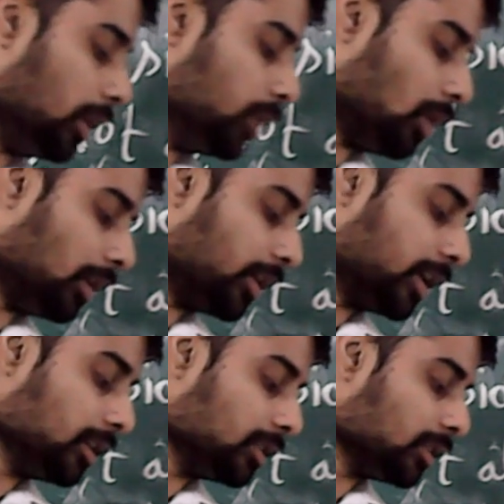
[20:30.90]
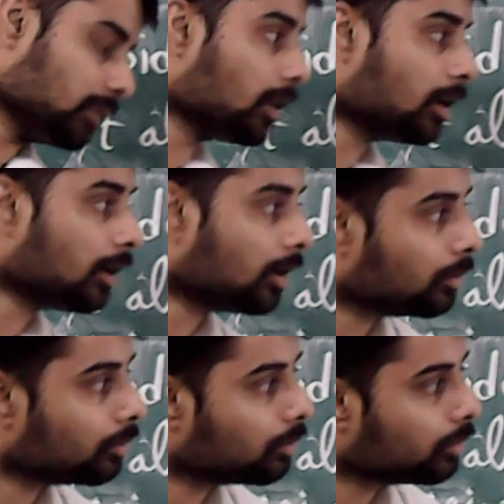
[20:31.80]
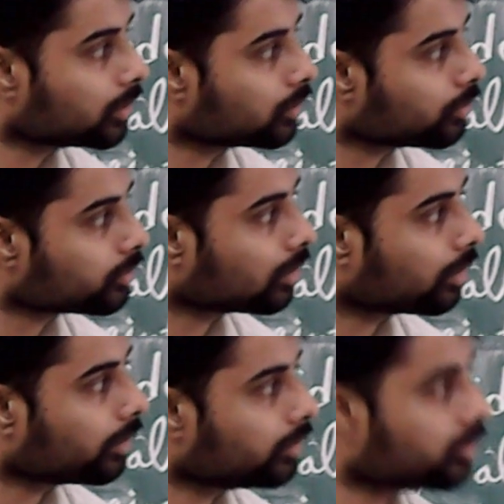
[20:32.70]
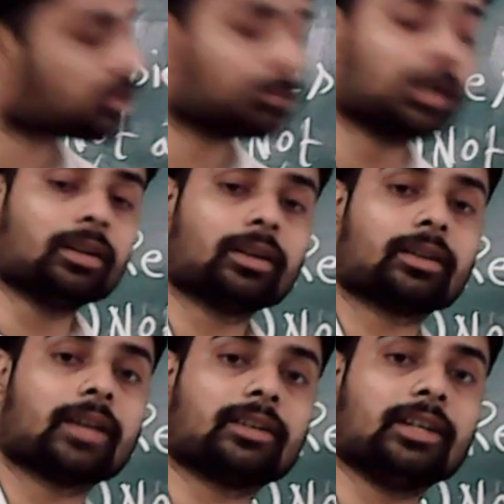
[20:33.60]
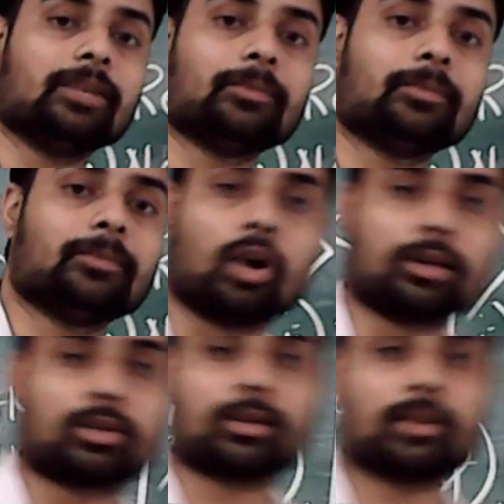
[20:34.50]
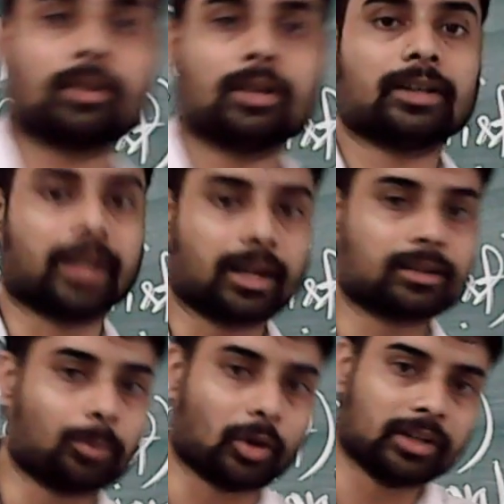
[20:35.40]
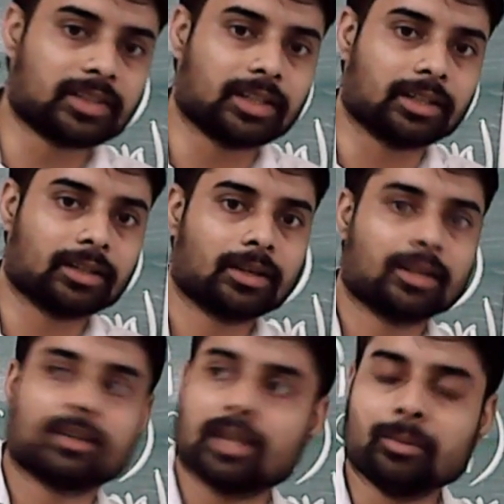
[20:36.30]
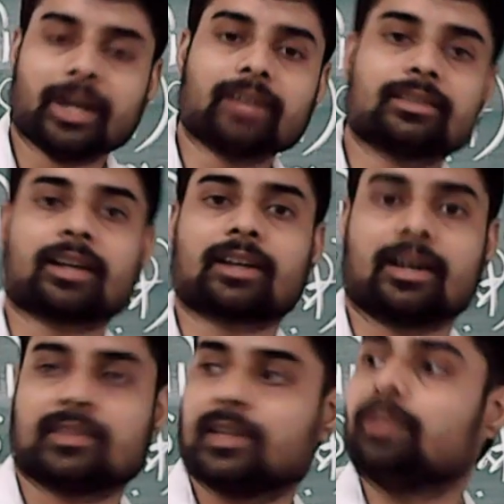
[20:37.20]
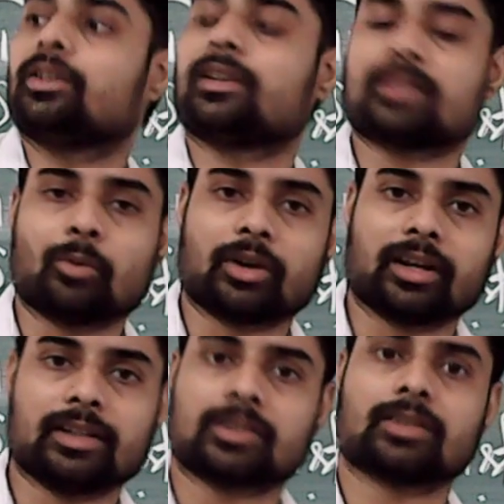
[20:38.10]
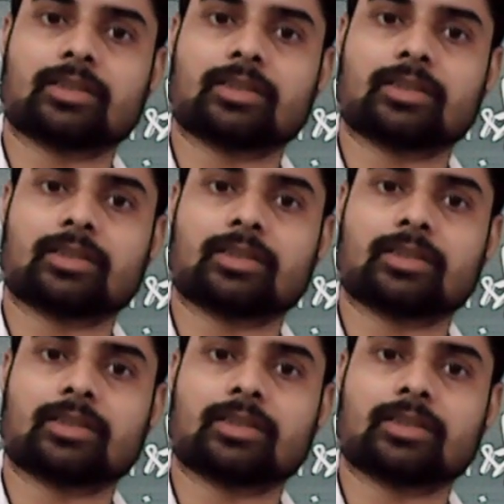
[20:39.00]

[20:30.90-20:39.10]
you already uh, was the question, Jasmine that if they not take the policy, they will made their cousin that someone else.